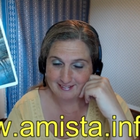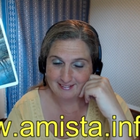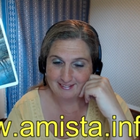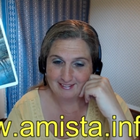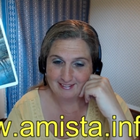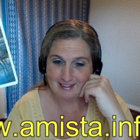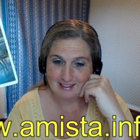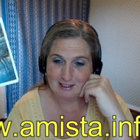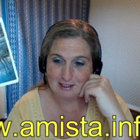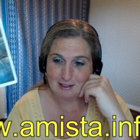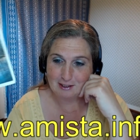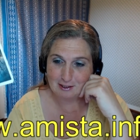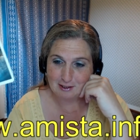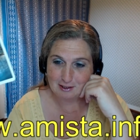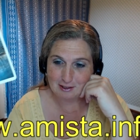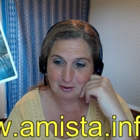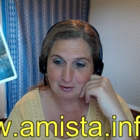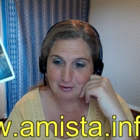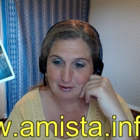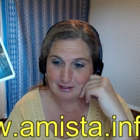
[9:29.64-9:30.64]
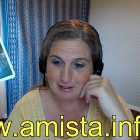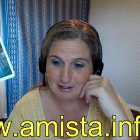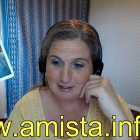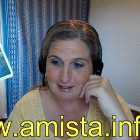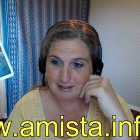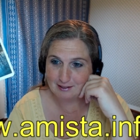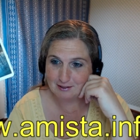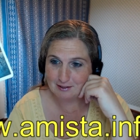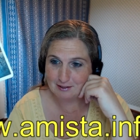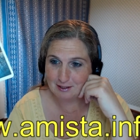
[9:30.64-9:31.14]
and just totally
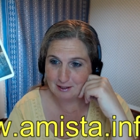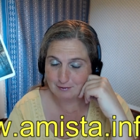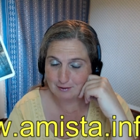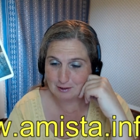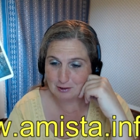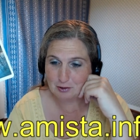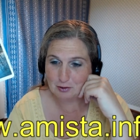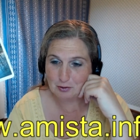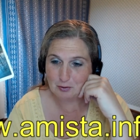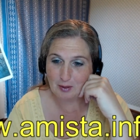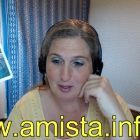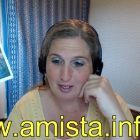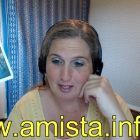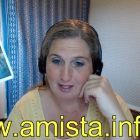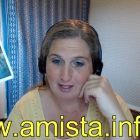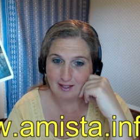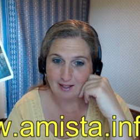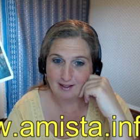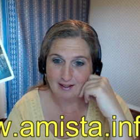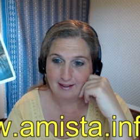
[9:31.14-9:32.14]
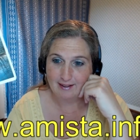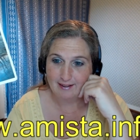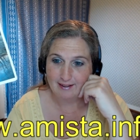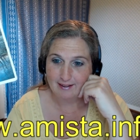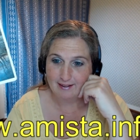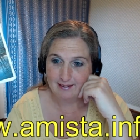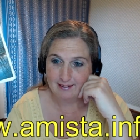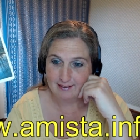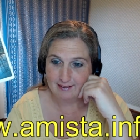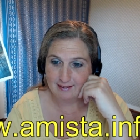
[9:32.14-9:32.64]
let yourself enjoy
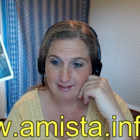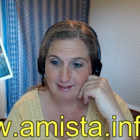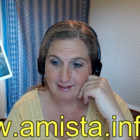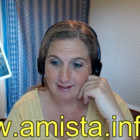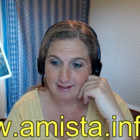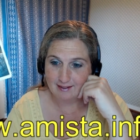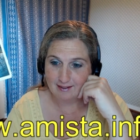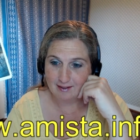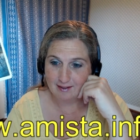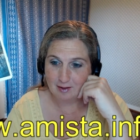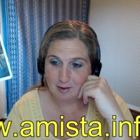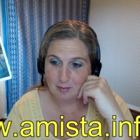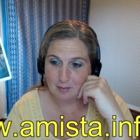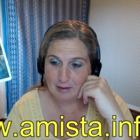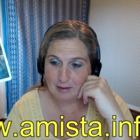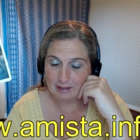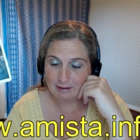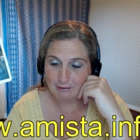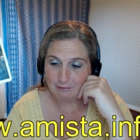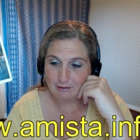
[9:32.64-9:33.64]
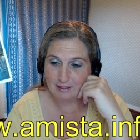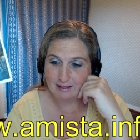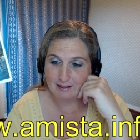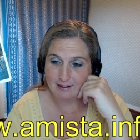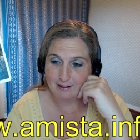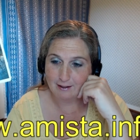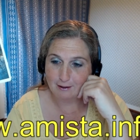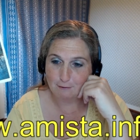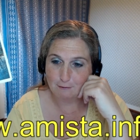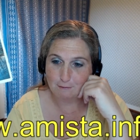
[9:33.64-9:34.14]
the benefit
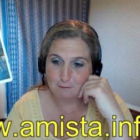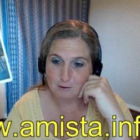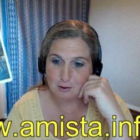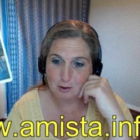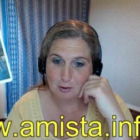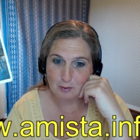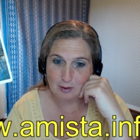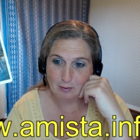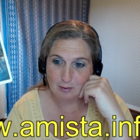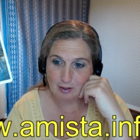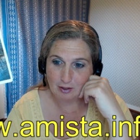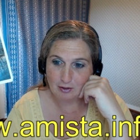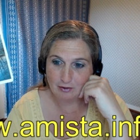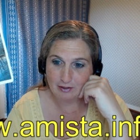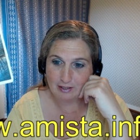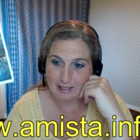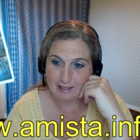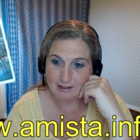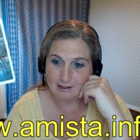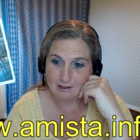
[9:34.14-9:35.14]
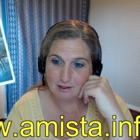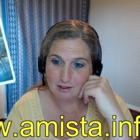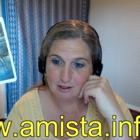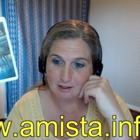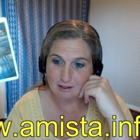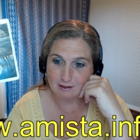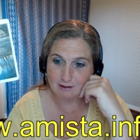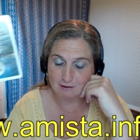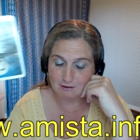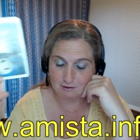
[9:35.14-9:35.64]
of doing what you needed to
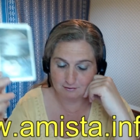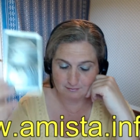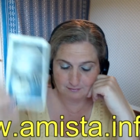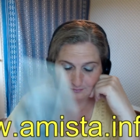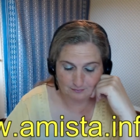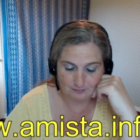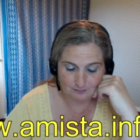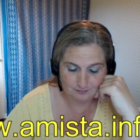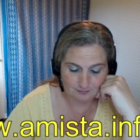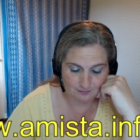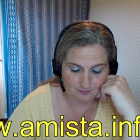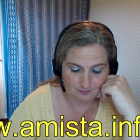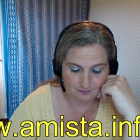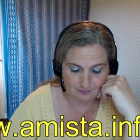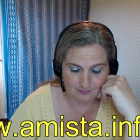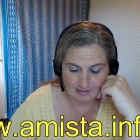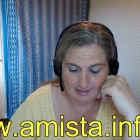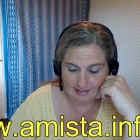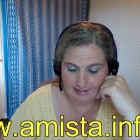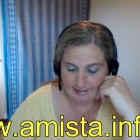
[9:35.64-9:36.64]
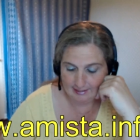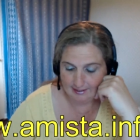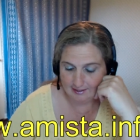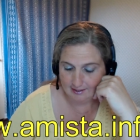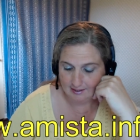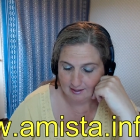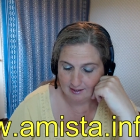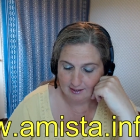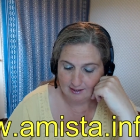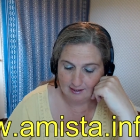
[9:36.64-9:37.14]
do. Okay?
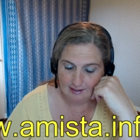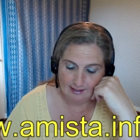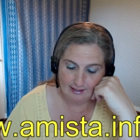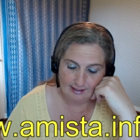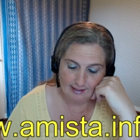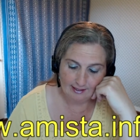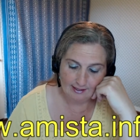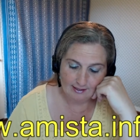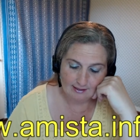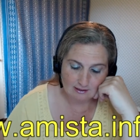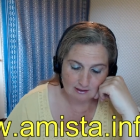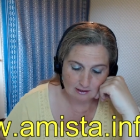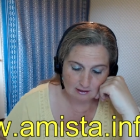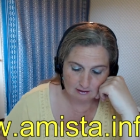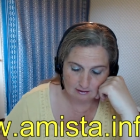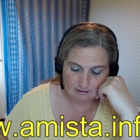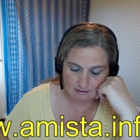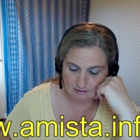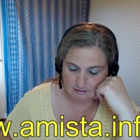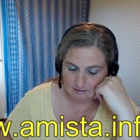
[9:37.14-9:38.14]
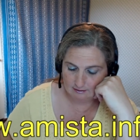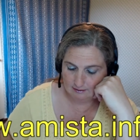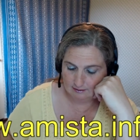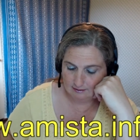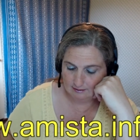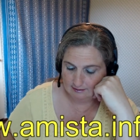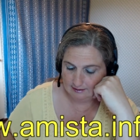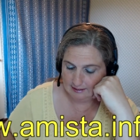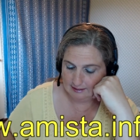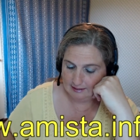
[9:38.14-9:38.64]
And
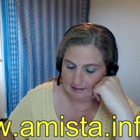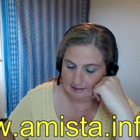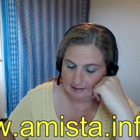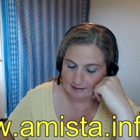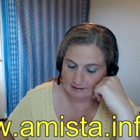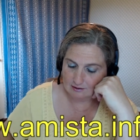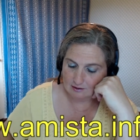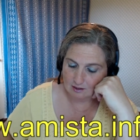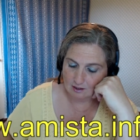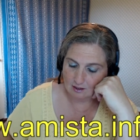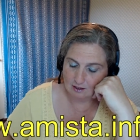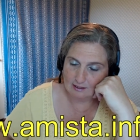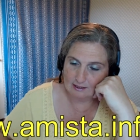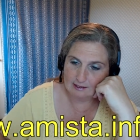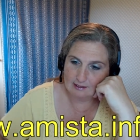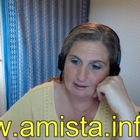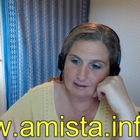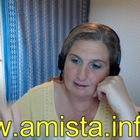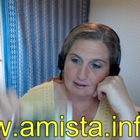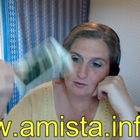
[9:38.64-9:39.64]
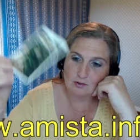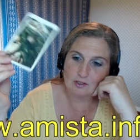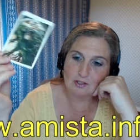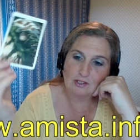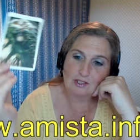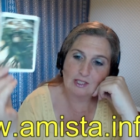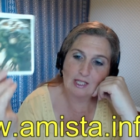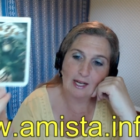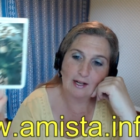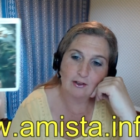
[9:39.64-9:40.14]
then the next card is for
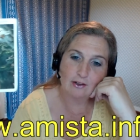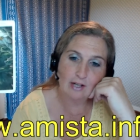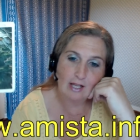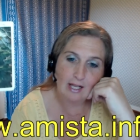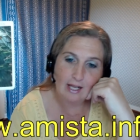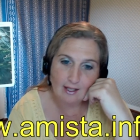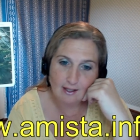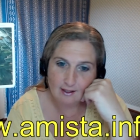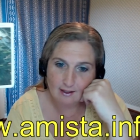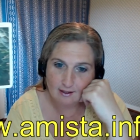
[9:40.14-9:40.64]
Saturday.